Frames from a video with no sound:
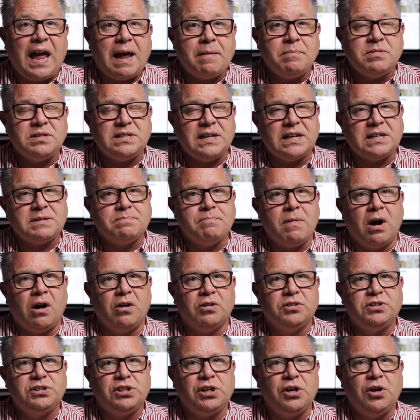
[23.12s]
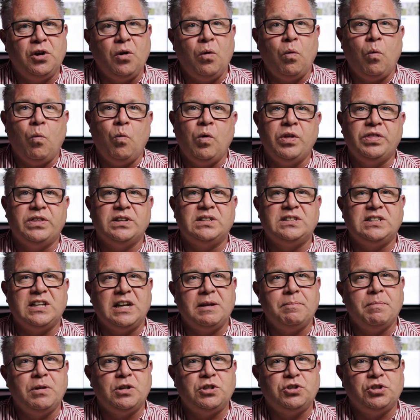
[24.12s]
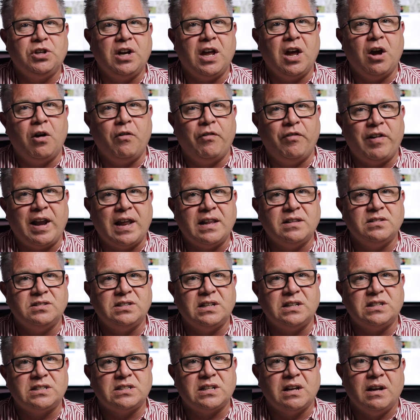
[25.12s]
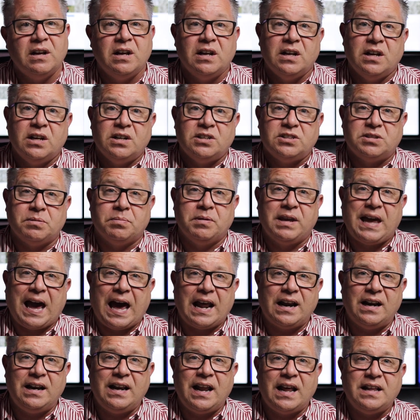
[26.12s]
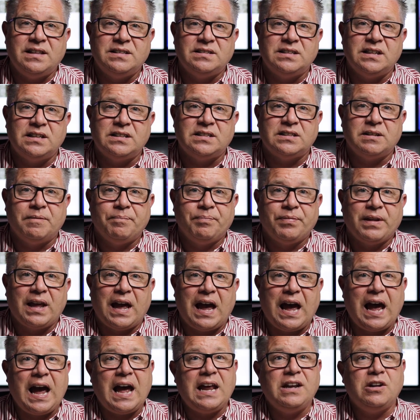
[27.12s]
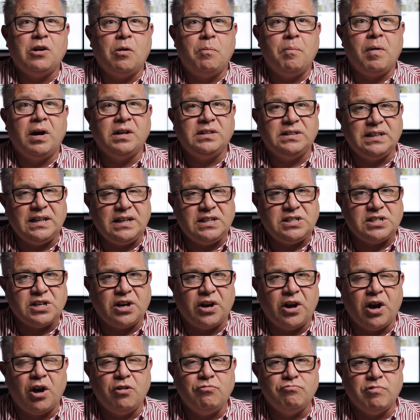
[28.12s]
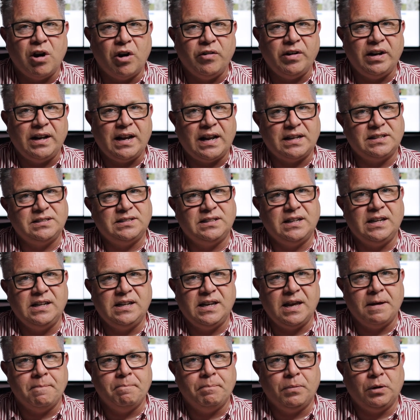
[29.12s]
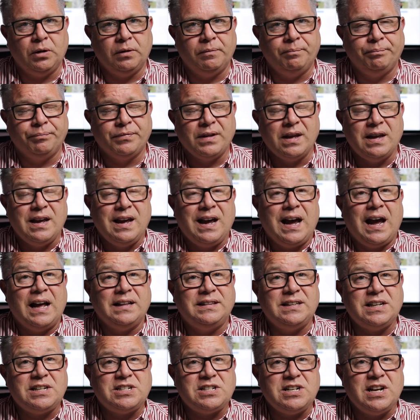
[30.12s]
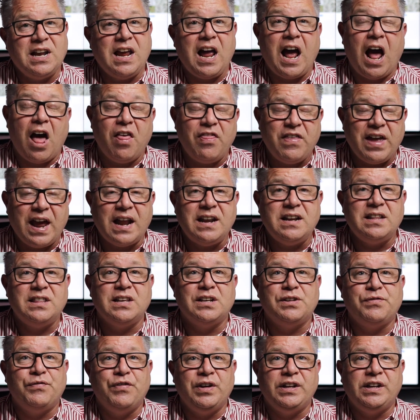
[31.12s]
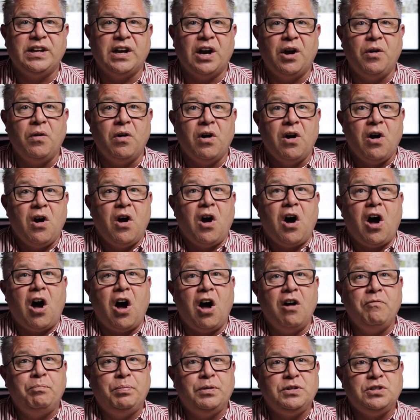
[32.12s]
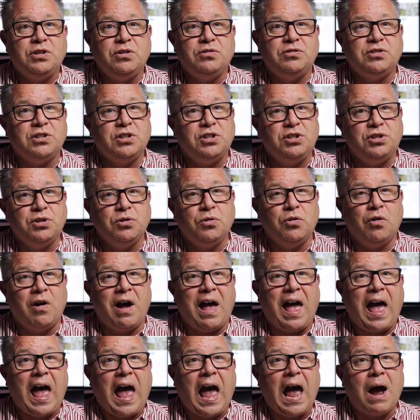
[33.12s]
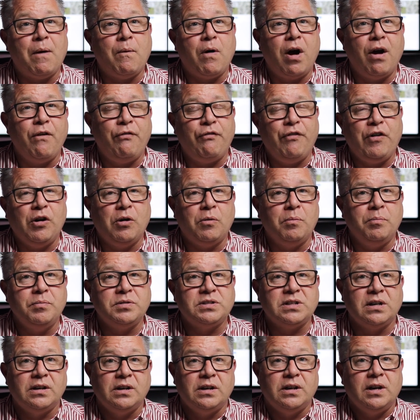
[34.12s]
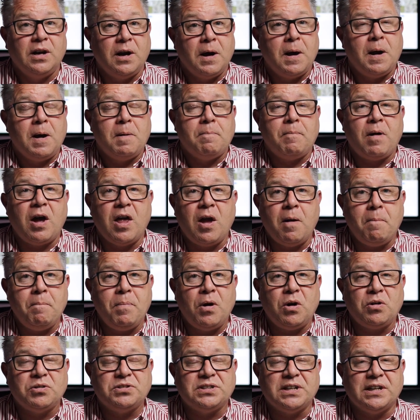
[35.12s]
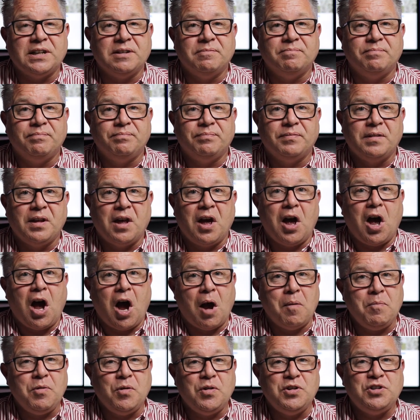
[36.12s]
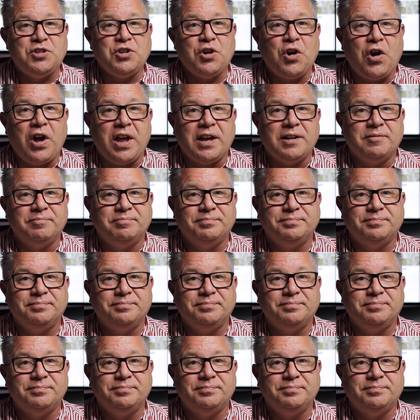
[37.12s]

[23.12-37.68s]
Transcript: M6 Mk II with the Sigma trio of lenses, some Canon lenses, and on my DJI Ronin SC Gimbal. Additionally, at the end of this video, I've produced a short how I filmed my unboxing. Hope you enjoy.